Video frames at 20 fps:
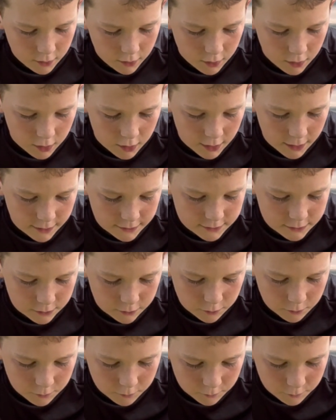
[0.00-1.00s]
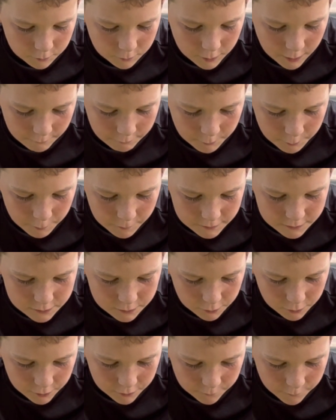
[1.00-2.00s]
All right, so we have to put
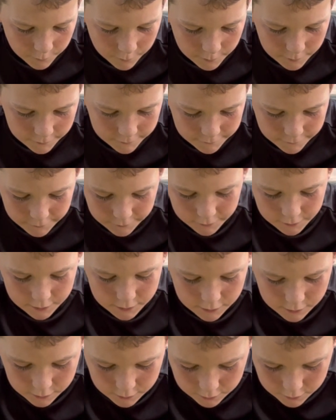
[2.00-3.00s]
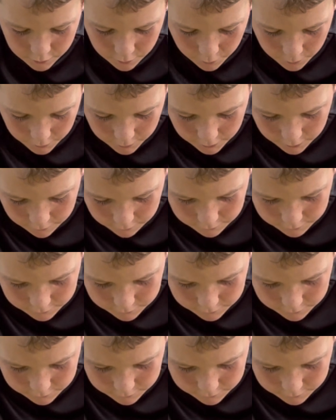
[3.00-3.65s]
Soley for this. Soley.